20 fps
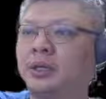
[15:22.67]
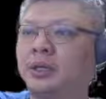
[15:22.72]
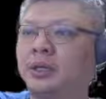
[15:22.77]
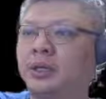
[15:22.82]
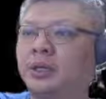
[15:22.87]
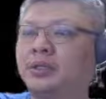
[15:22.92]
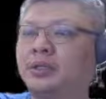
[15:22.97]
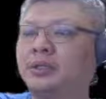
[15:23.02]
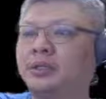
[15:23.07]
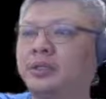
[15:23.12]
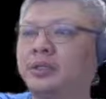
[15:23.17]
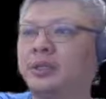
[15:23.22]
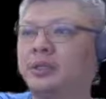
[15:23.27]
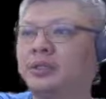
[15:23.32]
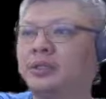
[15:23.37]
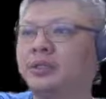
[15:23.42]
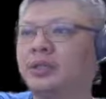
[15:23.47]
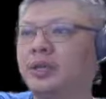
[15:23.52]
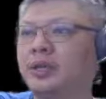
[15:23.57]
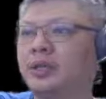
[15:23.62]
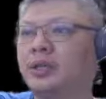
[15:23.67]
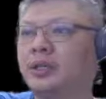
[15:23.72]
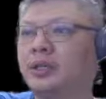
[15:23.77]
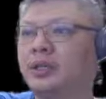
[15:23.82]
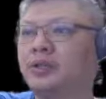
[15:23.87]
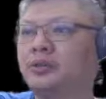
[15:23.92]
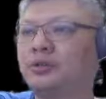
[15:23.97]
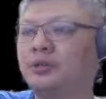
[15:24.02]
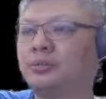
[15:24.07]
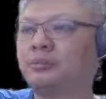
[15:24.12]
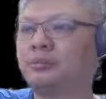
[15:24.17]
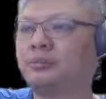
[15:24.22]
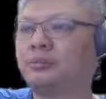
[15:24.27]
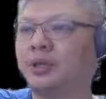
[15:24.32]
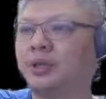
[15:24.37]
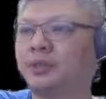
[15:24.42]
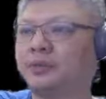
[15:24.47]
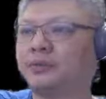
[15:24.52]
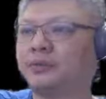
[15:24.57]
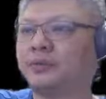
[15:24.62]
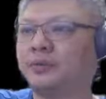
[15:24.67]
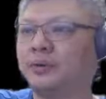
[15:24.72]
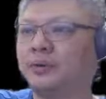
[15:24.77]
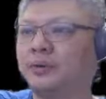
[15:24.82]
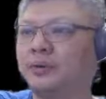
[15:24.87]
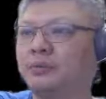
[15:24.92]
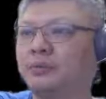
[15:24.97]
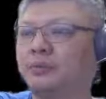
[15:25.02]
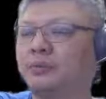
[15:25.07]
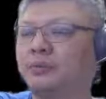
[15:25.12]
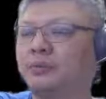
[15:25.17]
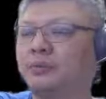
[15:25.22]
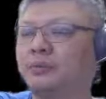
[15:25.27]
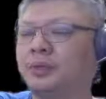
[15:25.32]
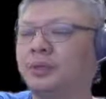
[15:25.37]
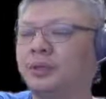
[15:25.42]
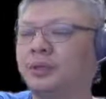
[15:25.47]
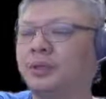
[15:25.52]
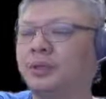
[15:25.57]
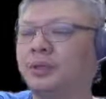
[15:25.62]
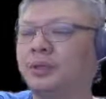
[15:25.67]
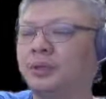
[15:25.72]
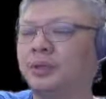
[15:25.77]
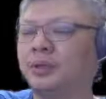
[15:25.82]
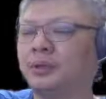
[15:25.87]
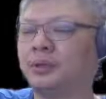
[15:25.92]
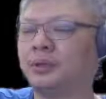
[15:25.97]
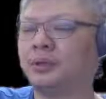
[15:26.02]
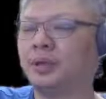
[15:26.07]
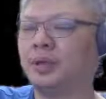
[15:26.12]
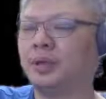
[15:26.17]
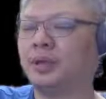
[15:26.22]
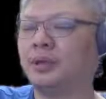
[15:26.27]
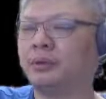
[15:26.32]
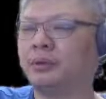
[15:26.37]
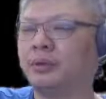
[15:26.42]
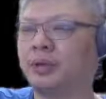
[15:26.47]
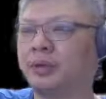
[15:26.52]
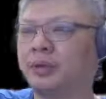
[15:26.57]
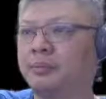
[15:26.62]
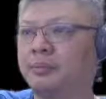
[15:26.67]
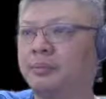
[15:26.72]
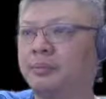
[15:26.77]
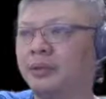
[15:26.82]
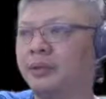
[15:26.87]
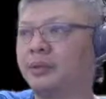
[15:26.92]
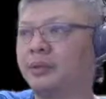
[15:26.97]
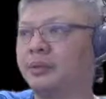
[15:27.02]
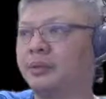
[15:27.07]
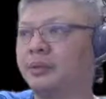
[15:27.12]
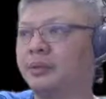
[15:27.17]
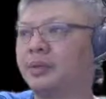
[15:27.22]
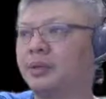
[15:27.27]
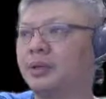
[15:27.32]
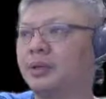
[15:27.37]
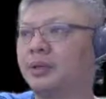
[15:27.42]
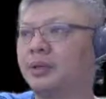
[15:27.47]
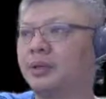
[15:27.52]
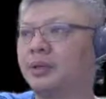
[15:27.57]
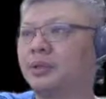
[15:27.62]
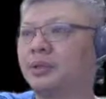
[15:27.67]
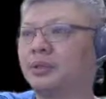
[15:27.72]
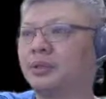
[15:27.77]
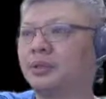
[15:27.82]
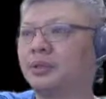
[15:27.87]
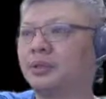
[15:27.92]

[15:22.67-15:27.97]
Instead, h3 plus 4 would be recommended because